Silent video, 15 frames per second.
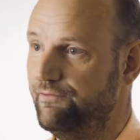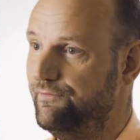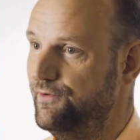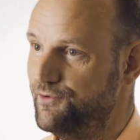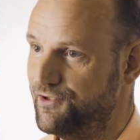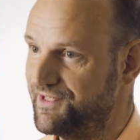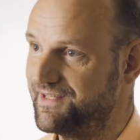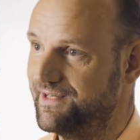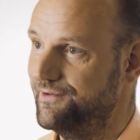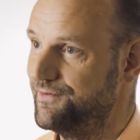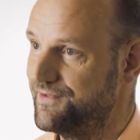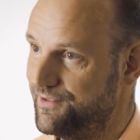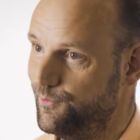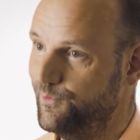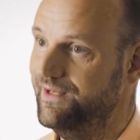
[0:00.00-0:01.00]
The future
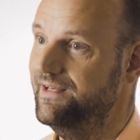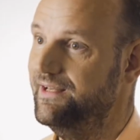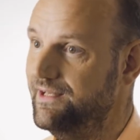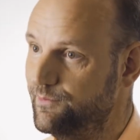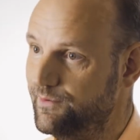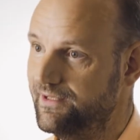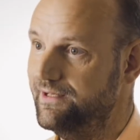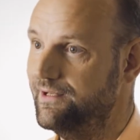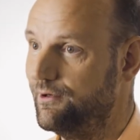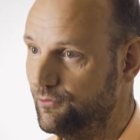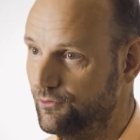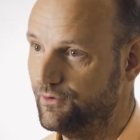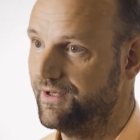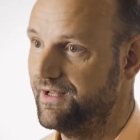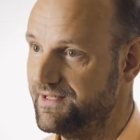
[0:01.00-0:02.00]
skills that we need within
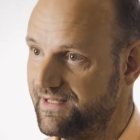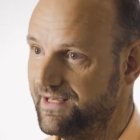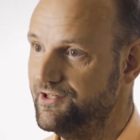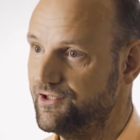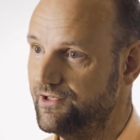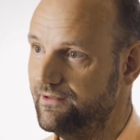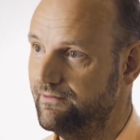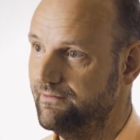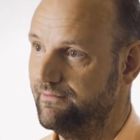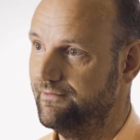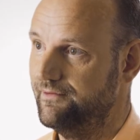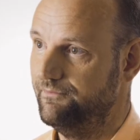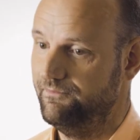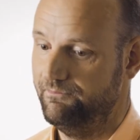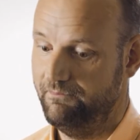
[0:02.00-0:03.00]
our organisation
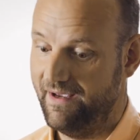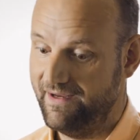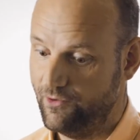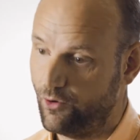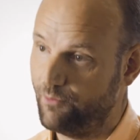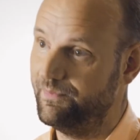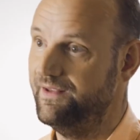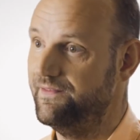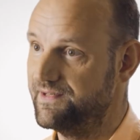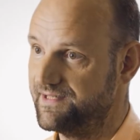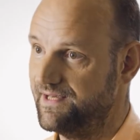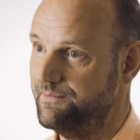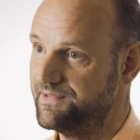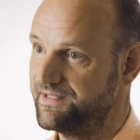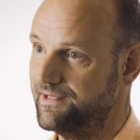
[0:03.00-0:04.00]
that may not be the
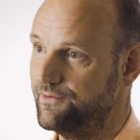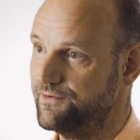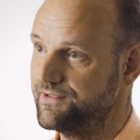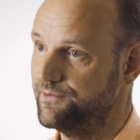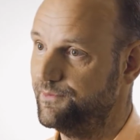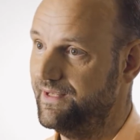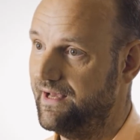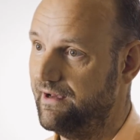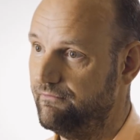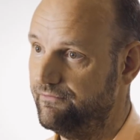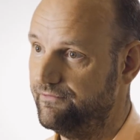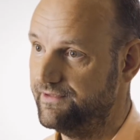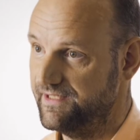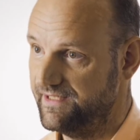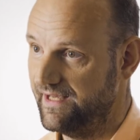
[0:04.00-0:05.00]
same skills that we have
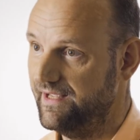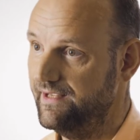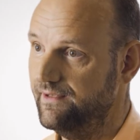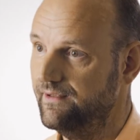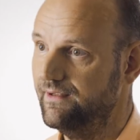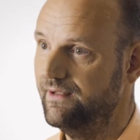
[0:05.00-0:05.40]
today.